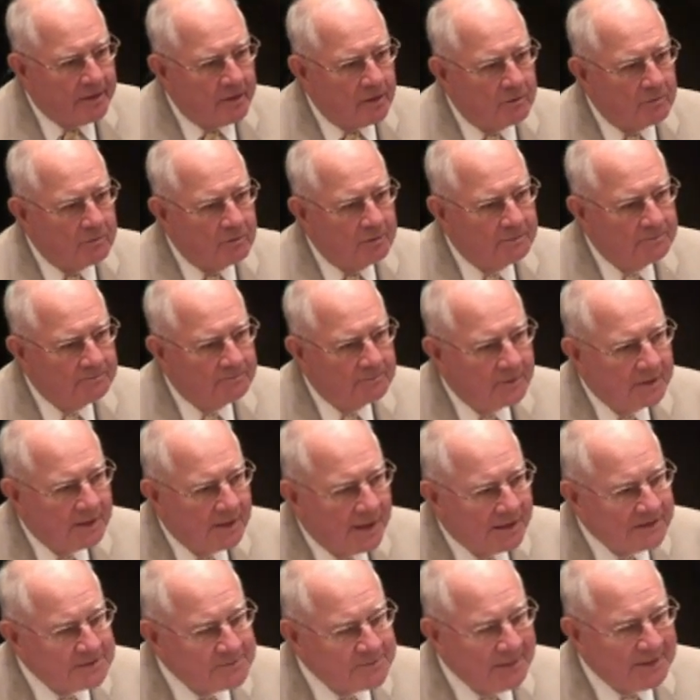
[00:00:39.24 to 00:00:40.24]
You know,
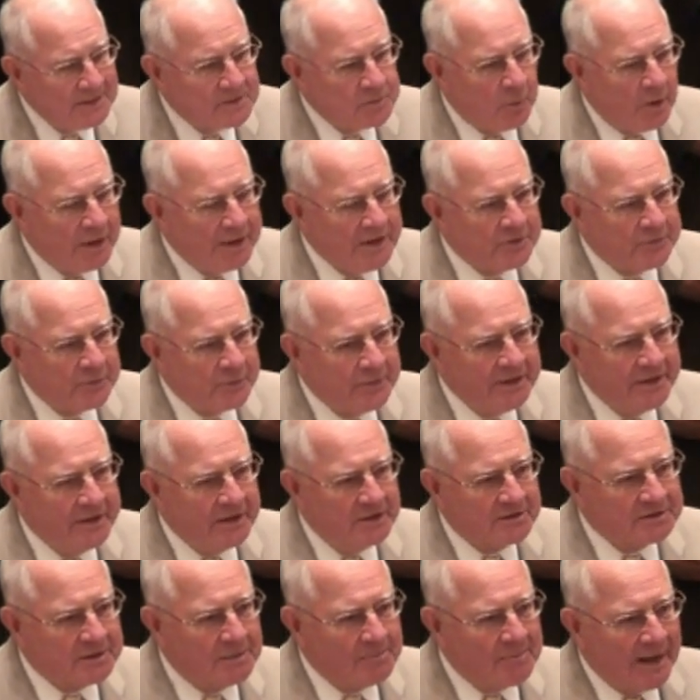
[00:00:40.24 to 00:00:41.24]
I spent 23
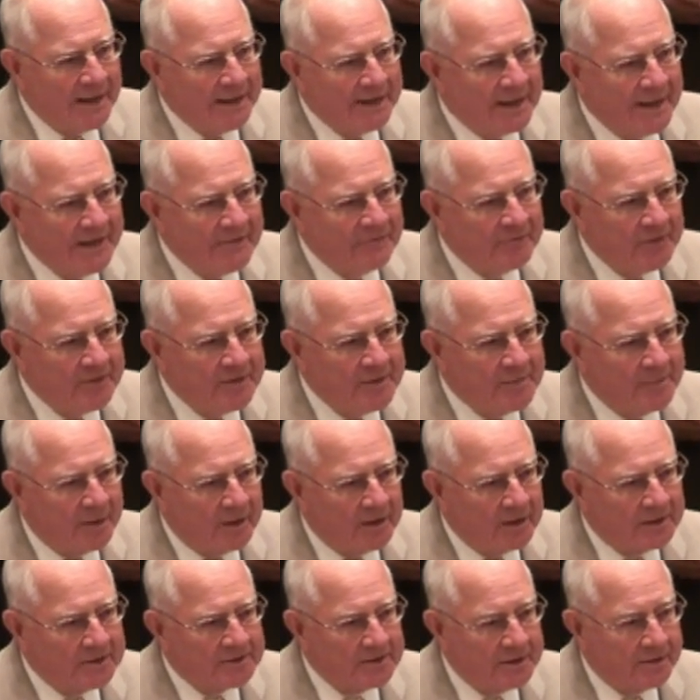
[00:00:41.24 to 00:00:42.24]
years of my life in the
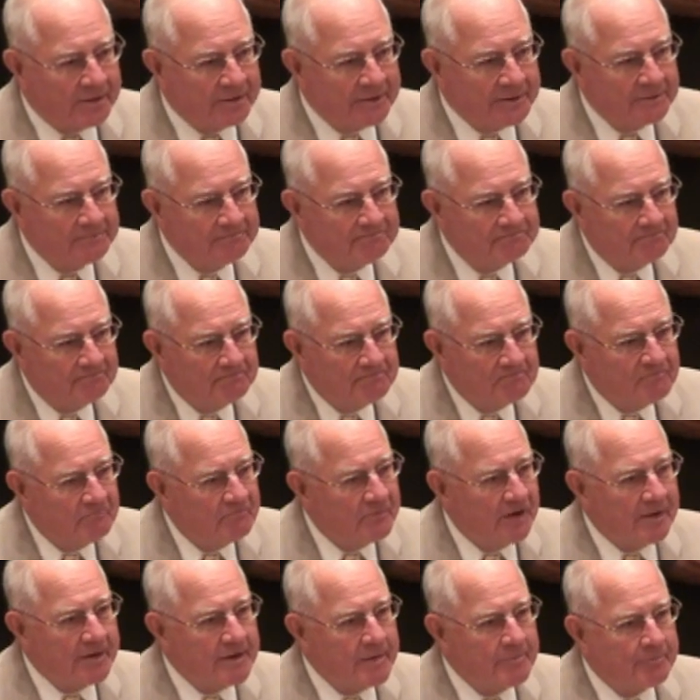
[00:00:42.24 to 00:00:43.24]
military.
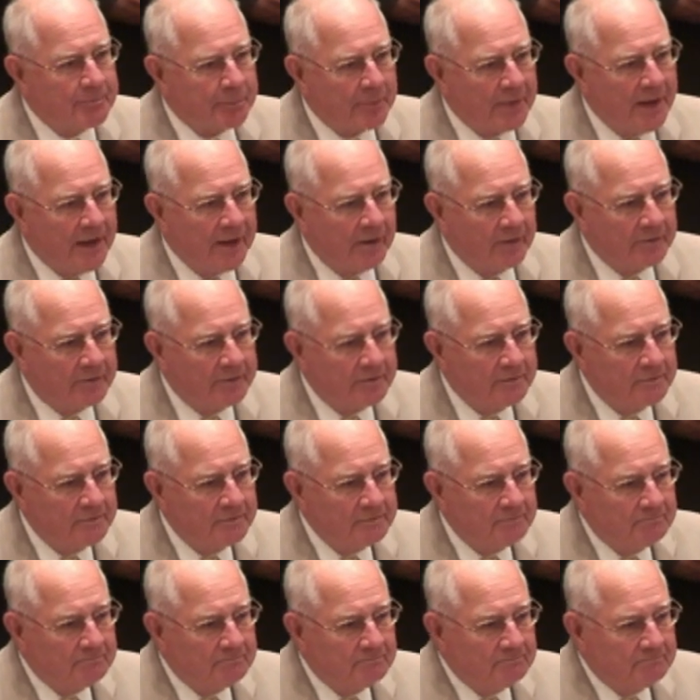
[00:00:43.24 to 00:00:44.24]
Very proud.
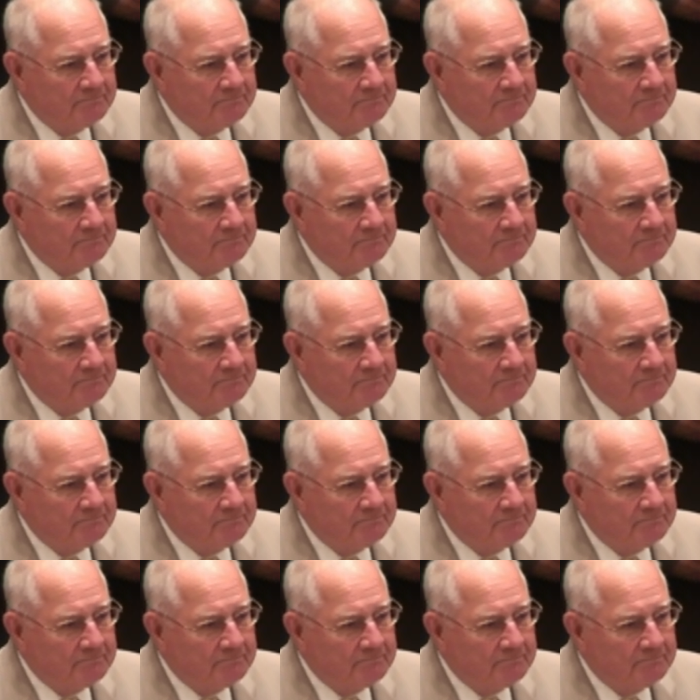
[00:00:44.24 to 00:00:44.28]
